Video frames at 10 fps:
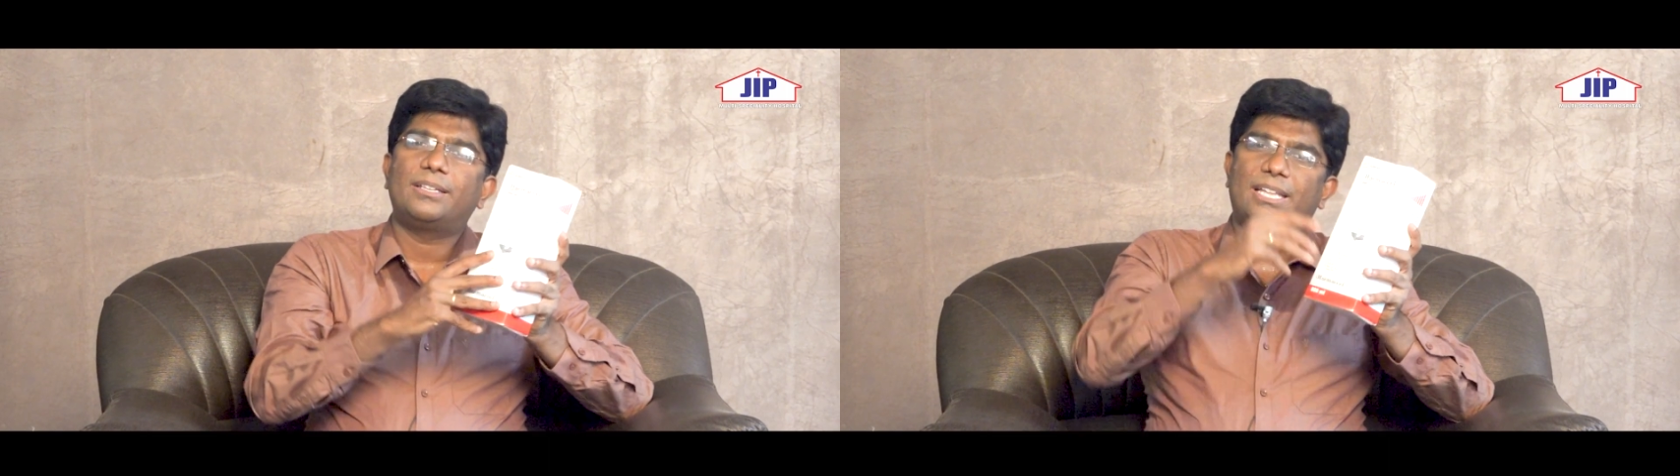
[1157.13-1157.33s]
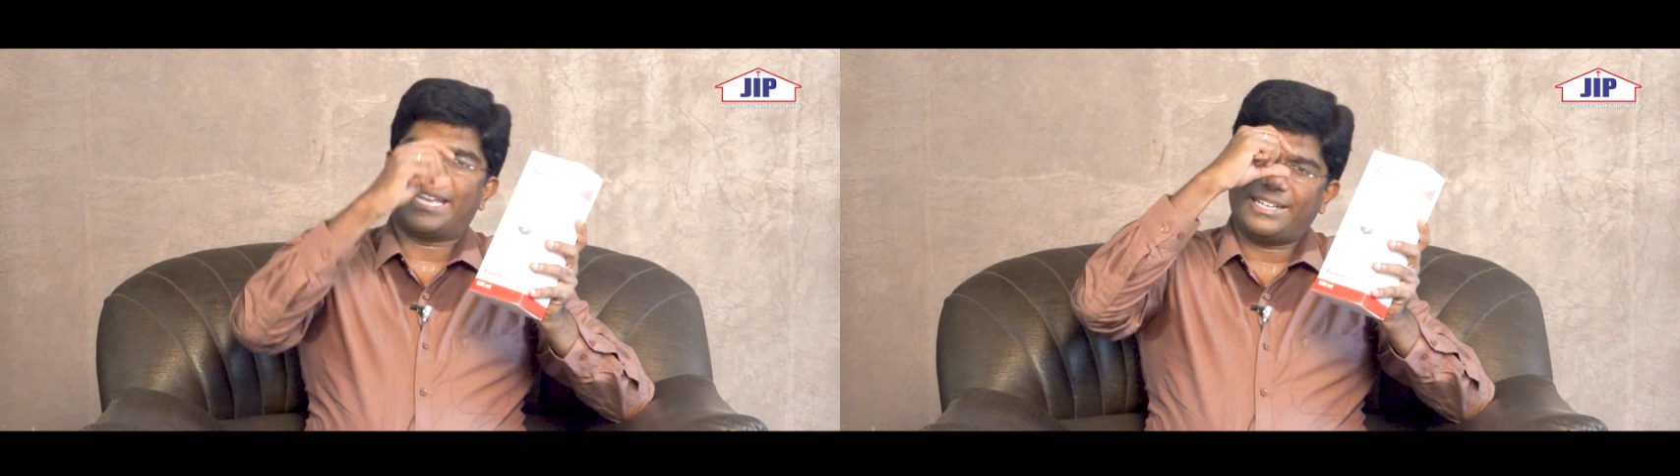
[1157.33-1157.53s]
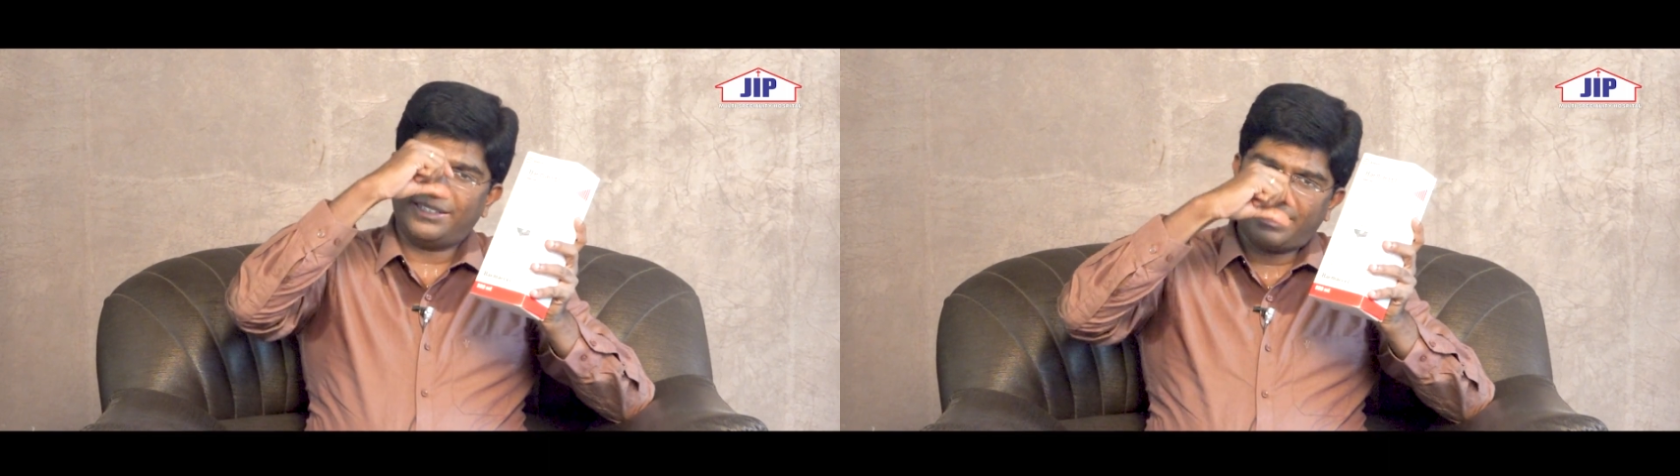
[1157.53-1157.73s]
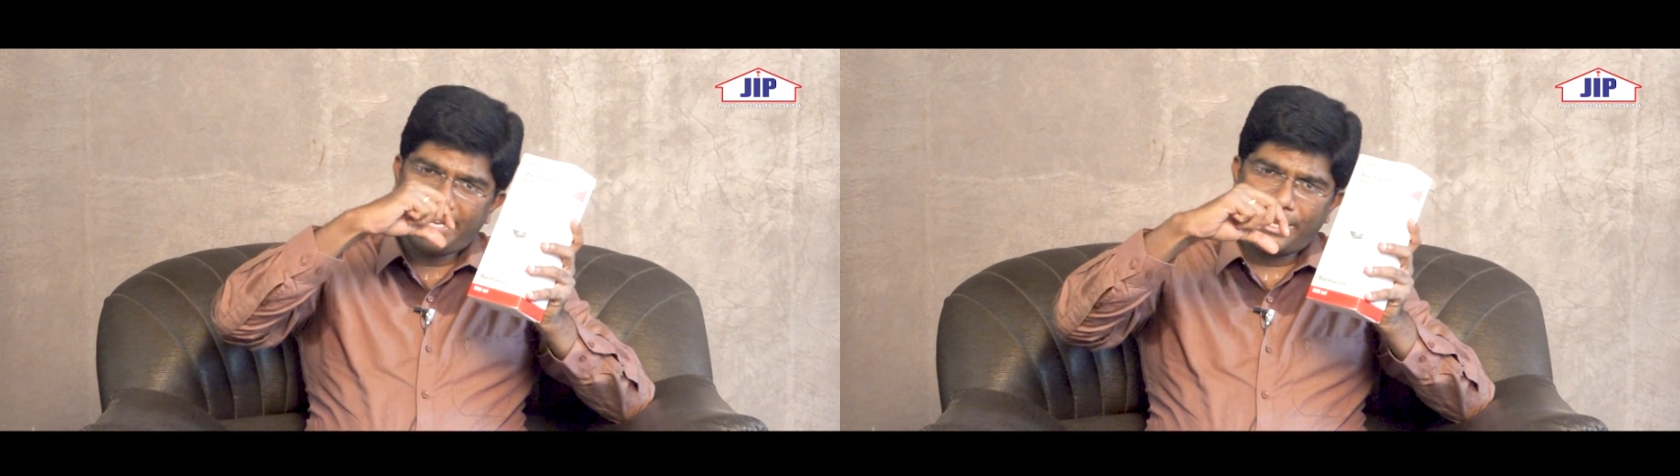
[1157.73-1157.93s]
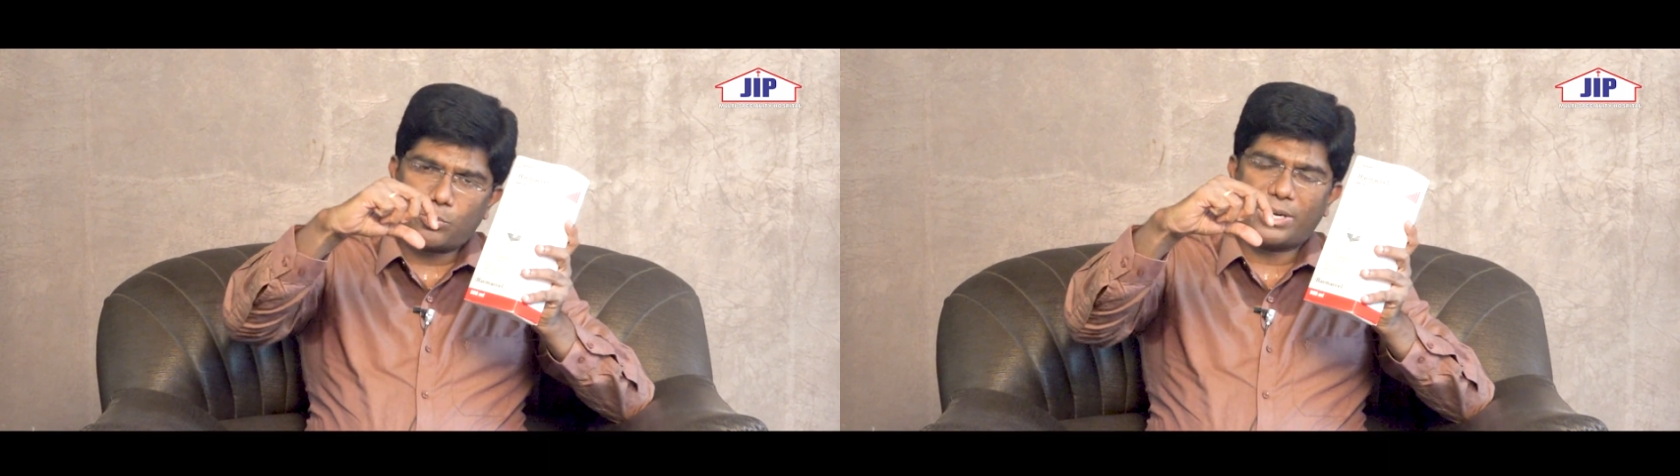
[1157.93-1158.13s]
the
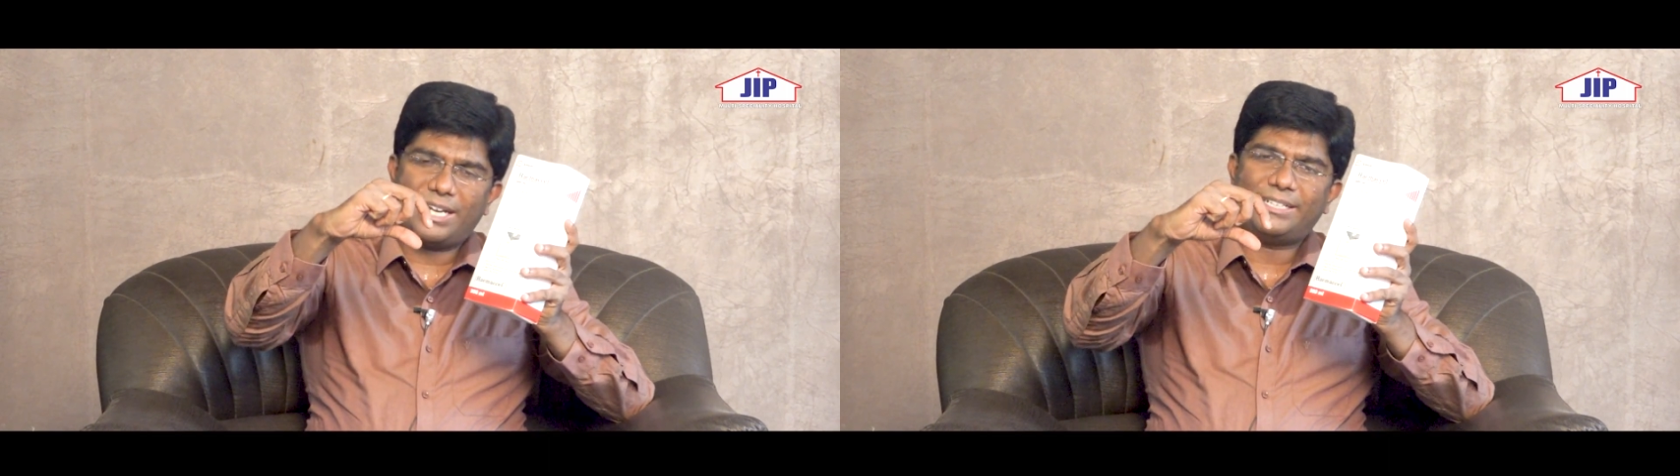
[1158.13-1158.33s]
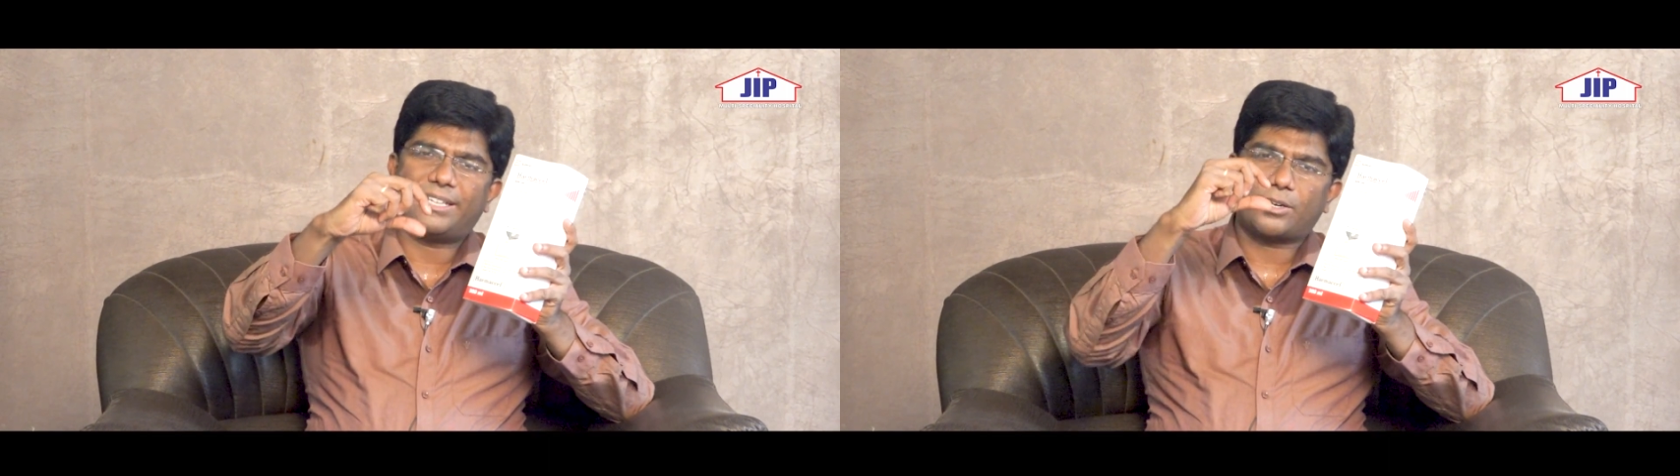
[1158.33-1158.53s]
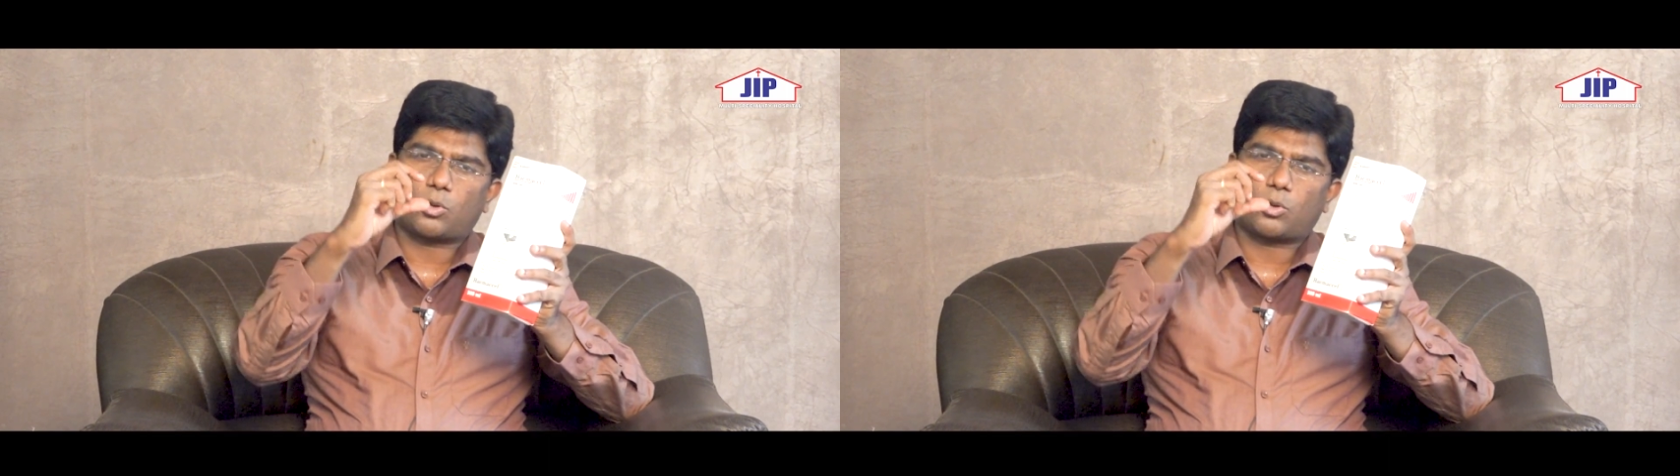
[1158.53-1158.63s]
entire 1 liter